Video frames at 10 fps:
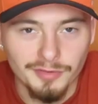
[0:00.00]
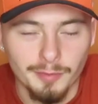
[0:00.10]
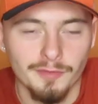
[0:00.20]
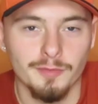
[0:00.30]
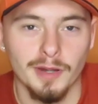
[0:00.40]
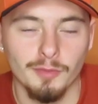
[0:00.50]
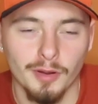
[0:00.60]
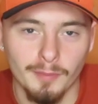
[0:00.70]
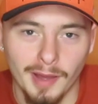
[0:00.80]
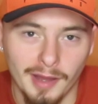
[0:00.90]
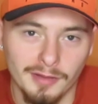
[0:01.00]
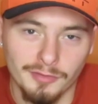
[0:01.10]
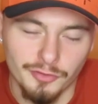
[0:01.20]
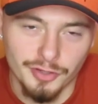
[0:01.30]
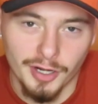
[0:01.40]
Alright, what is up everybody? Welcome
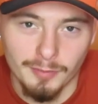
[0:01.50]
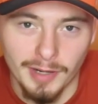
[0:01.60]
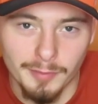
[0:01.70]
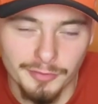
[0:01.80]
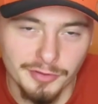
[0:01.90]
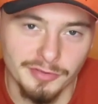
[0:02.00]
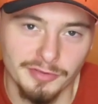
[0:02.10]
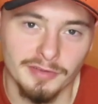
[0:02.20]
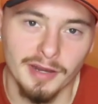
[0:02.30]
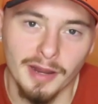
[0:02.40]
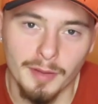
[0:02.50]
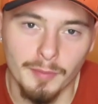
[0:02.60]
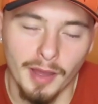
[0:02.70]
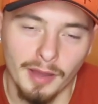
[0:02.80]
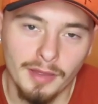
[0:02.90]
back to the channel. My name is Chris and
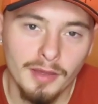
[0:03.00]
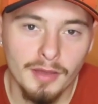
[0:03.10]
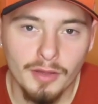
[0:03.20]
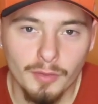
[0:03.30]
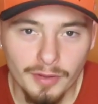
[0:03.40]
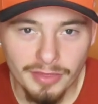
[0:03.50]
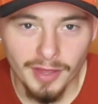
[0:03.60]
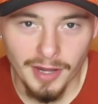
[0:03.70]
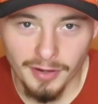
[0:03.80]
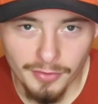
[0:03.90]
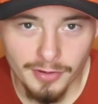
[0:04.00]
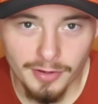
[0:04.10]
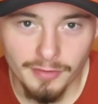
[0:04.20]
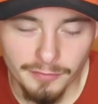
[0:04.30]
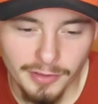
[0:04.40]
today I am back with
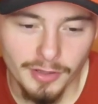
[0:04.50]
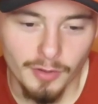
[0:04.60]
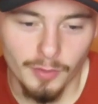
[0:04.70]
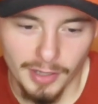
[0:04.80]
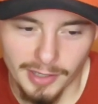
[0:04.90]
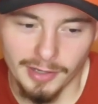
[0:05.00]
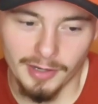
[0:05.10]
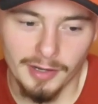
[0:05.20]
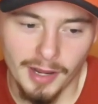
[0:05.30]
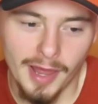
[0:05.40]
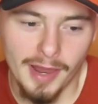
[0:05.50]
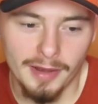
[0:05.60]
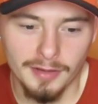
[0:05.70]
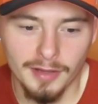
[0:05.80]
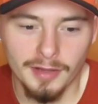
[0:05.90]
another video here.
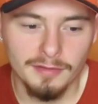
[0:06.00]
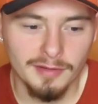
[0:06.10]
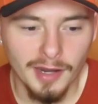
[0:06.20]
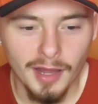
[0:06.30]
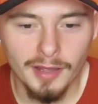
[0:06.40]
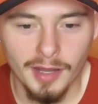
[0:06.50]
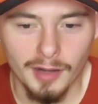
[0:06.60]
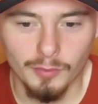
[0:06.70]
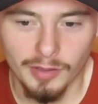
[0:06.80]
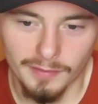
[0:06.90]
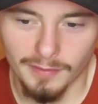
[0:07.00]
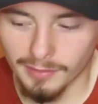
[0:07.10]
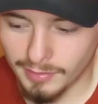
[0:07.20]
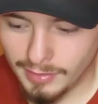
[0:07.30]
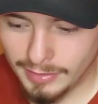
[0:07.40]
And today I kind of
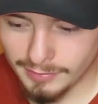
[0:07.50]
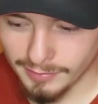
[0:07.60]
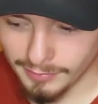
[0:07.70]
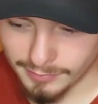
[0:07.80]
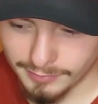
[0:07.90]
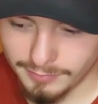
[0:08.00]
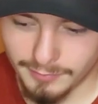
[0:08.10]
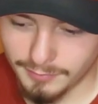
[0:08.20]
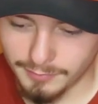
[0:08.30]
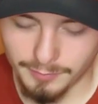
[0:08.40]
wanted to